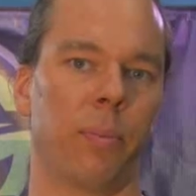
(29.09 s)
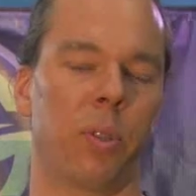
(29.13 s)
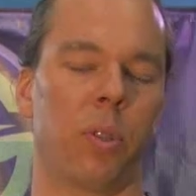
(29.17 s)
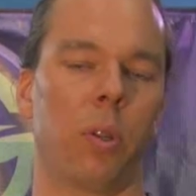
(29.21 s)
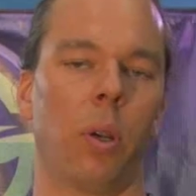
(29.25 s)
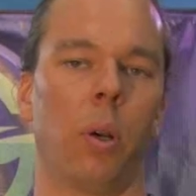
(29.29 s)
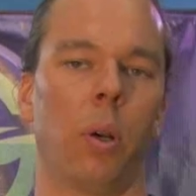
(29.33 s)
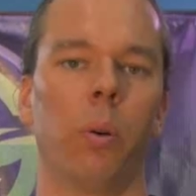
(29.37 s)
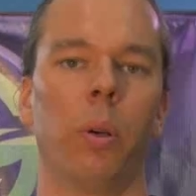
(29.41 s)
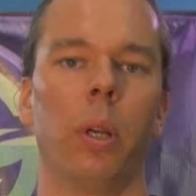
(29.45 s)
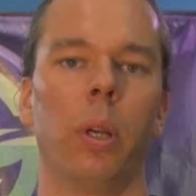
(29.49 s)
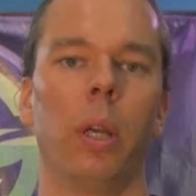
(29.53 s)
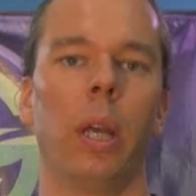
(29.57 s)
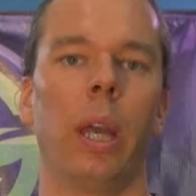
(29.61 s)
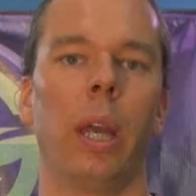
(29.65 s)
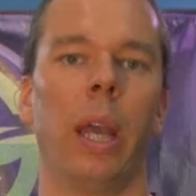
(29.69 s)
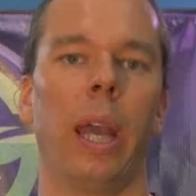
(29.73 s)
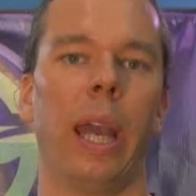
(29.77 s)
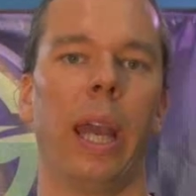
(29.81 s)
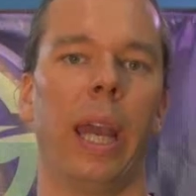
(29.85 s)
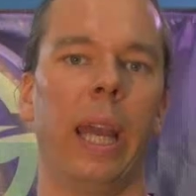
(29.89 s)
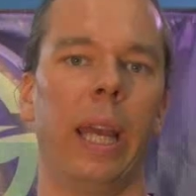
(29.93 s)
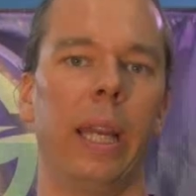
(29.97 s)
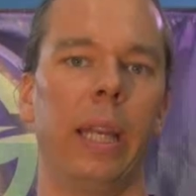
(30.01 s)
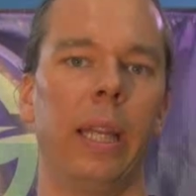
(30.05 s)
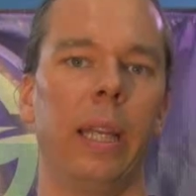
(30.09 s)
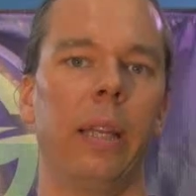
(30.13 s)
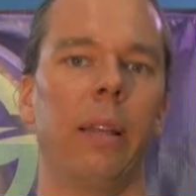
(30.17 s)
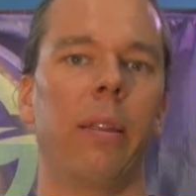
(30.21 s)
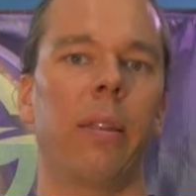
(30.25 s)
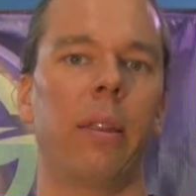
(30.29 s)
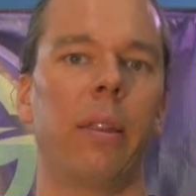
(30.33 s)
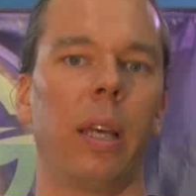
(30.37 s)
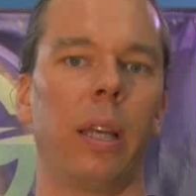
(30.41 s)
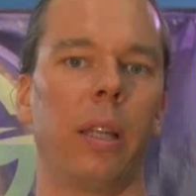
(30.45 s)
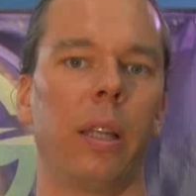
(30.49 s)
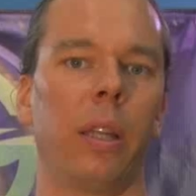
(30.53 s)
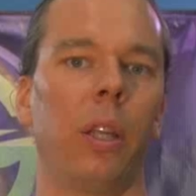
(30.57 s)
So,
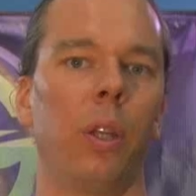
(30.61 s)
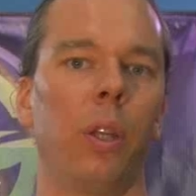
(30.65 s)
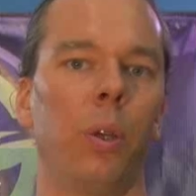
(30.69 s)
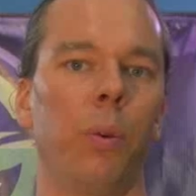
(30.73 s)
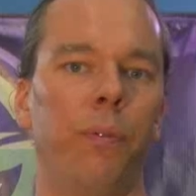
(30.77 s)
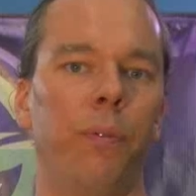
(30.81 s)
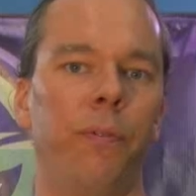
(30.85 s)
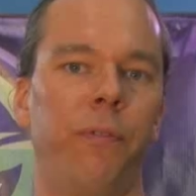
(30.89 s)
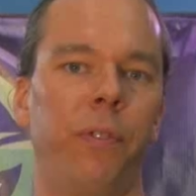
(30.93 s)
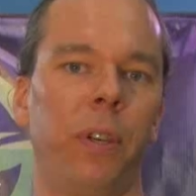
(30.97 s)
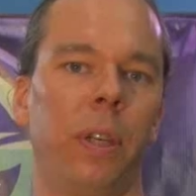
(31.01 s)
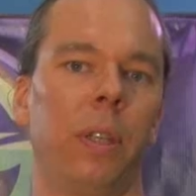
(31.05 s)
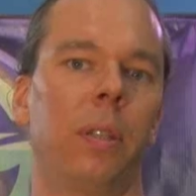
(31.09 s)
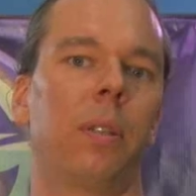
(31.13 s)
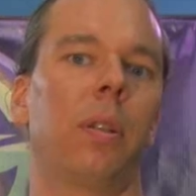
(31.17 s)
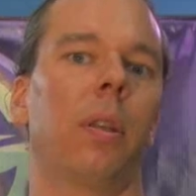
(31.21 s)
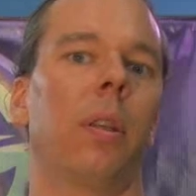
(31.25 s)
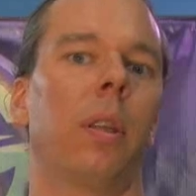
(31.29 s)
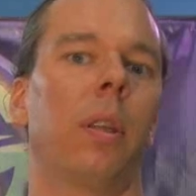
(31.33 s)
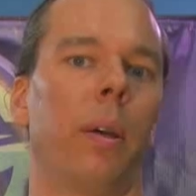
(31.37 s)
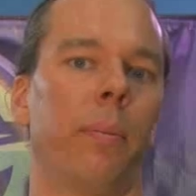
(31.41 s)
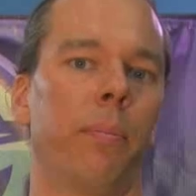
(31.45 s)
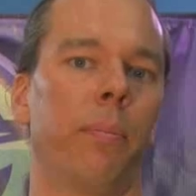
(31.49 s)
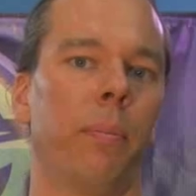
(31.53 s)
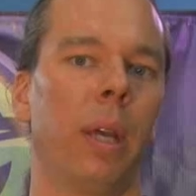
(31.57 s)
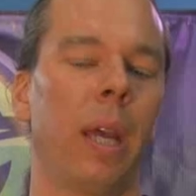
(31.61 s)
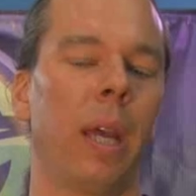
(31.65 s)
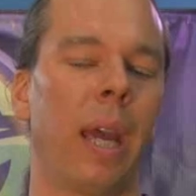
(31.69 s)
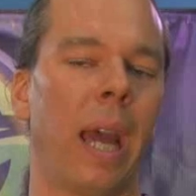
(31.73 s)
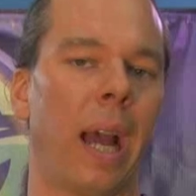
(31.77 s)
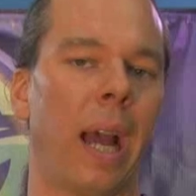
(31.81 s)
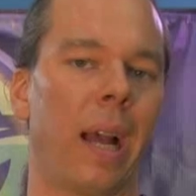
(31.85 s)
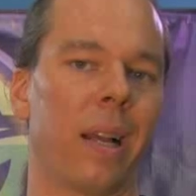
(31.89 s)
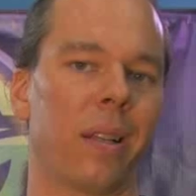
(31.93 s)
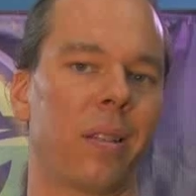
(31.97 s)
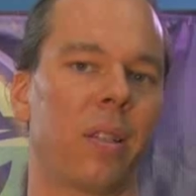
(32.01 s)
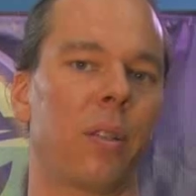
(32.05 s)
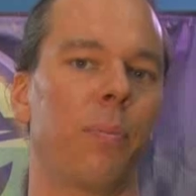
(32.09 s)
anything that you feed to them
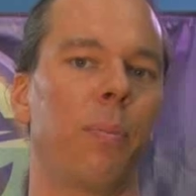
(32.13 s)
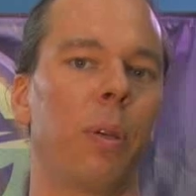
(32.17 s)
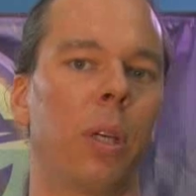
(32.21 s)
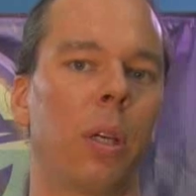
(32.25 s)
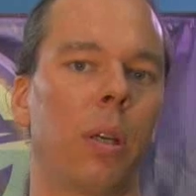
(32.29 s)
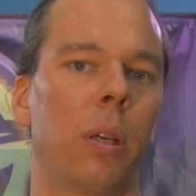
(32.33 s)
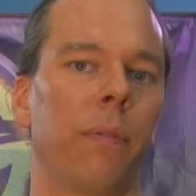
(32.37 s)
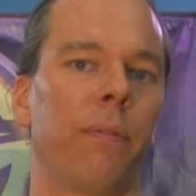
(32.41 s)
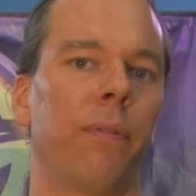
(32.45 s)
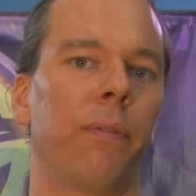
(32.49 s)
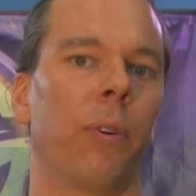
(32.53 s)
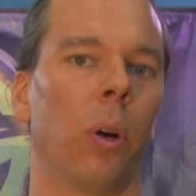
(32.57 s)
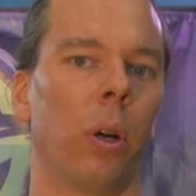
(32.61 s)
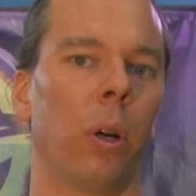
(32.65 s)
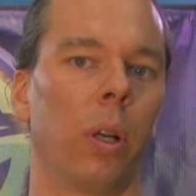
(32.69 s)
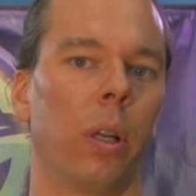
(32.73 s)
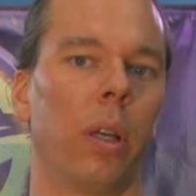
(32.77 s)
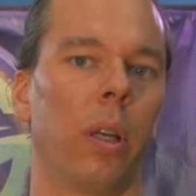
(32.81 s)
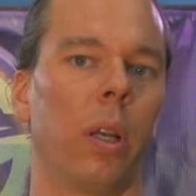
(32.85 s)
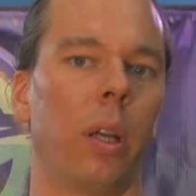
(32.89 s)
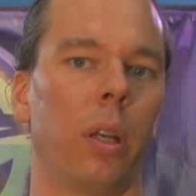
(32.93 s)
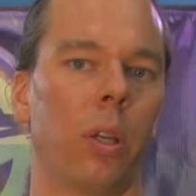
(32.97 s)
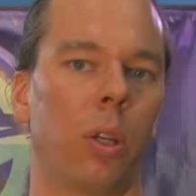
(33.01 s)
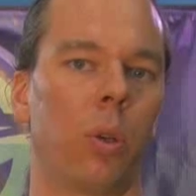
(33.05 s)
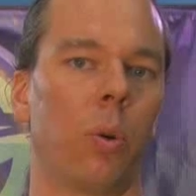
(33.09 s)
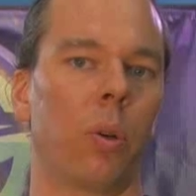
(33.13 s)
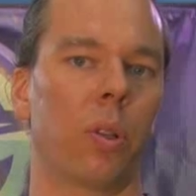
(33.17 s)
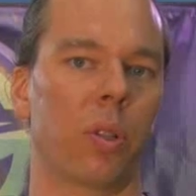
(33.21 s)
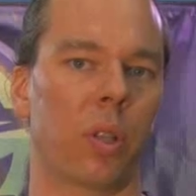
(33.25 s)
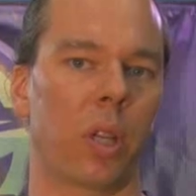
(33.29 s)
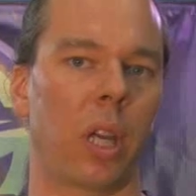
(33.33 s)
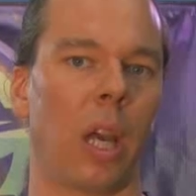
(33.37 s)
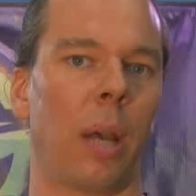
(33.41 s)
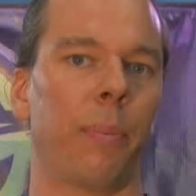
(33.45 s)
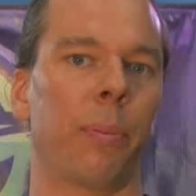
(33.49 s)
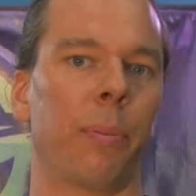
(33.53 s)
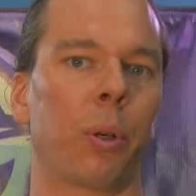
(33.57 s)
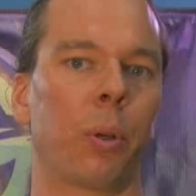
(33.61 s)
has to be converted into its
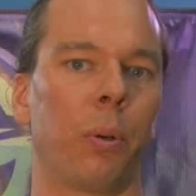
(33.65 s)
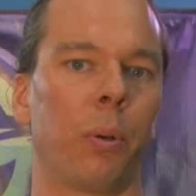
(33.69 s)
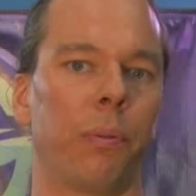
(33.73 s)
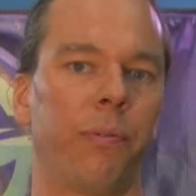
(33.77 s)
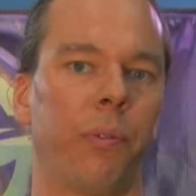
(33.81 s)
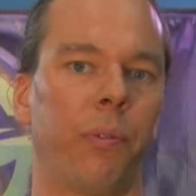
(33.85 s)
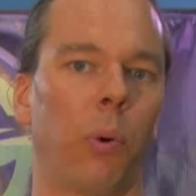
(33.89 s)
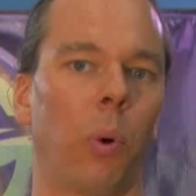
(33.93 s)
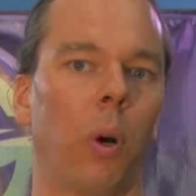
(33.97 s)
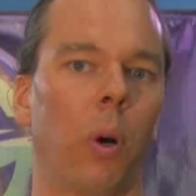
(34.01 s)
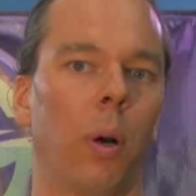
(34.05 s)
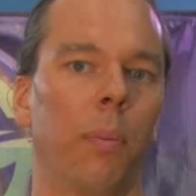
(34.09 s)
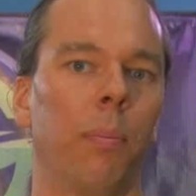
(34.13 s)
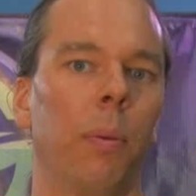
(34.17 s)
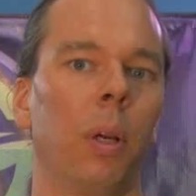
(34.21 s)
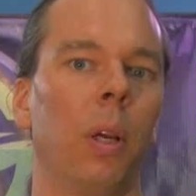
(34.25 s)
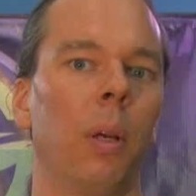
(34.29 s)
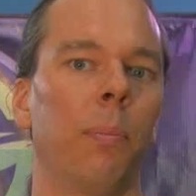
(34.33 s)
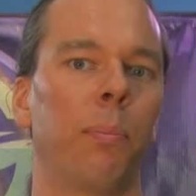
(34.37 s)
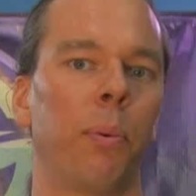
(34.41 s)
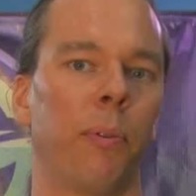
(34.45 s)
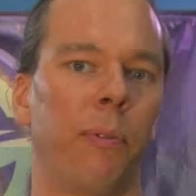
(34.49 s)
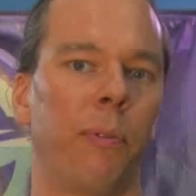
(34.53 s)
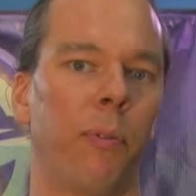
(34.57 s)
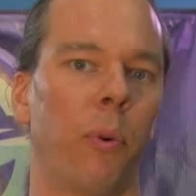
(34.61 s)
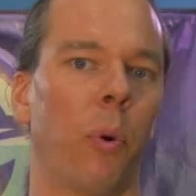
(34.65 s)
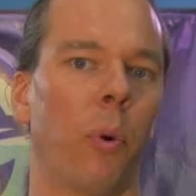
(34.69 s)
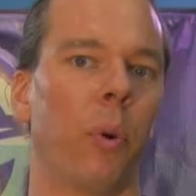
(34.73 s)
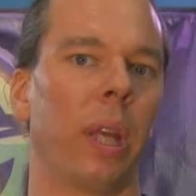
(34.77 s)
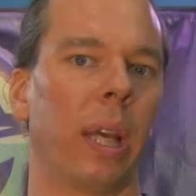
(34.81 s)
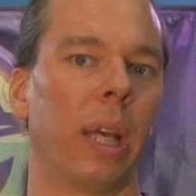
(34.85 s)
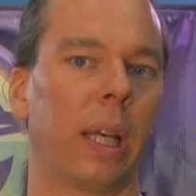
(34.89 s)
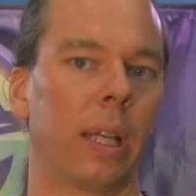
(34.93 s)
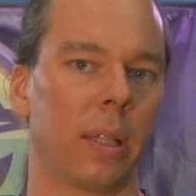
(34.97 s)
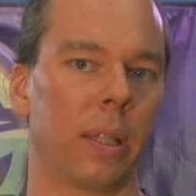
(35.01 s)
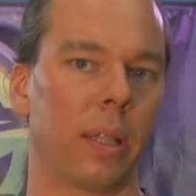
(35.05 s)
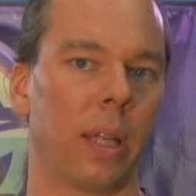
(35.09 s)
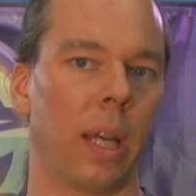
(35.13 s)
chemical form before
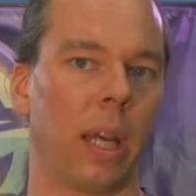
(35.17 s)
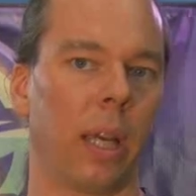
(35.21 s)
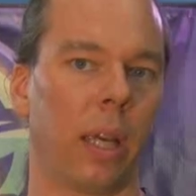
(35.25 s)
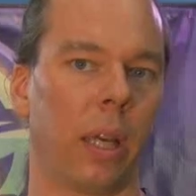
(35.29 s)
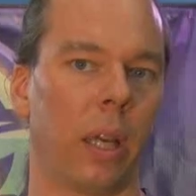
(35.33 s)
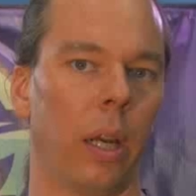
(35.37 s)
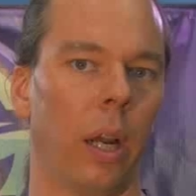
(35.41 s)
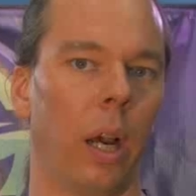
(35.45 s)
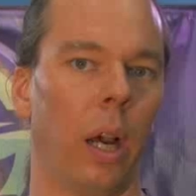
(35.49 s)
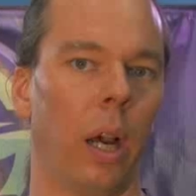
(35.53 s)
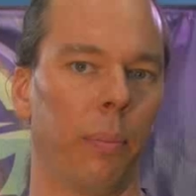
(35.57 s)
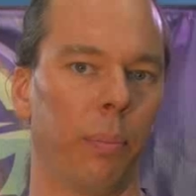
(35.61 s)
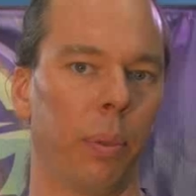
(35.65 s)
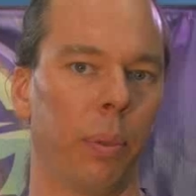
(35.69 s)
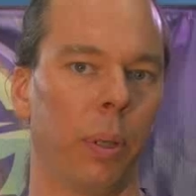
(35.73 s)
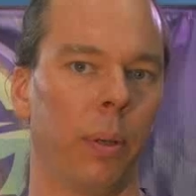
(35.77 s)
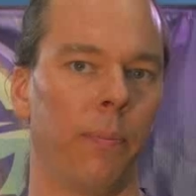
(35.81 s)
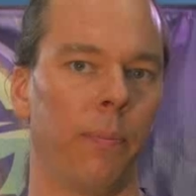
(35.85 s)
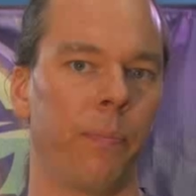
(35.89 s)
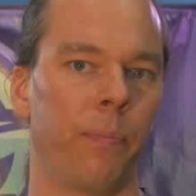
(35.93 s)
they can take it up.